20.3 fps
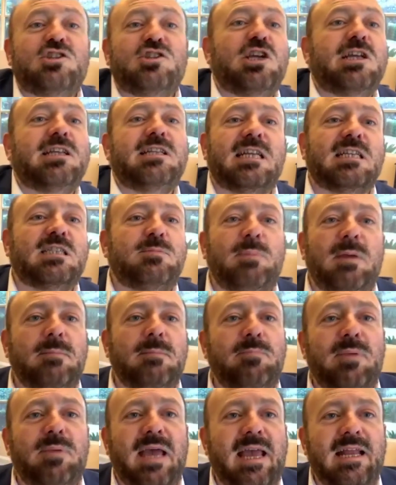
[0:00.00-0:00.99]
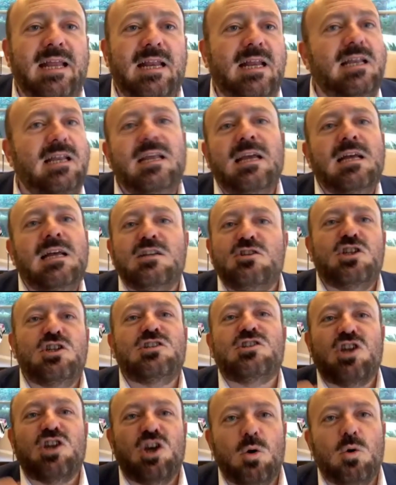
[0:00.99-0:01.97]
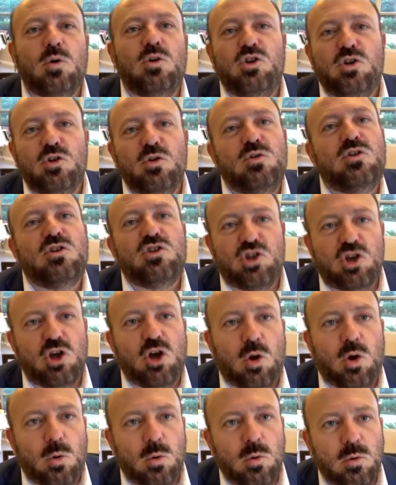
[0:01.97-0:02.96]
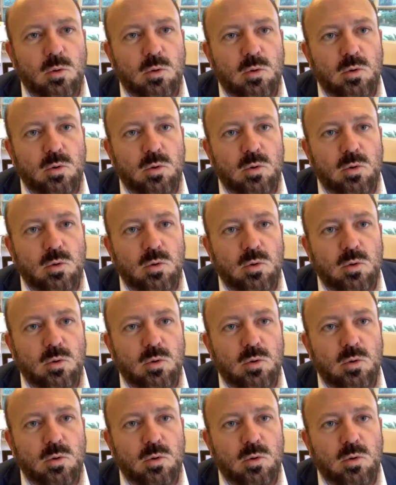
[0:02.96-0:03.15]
sheet that's been painted. Just go do the show.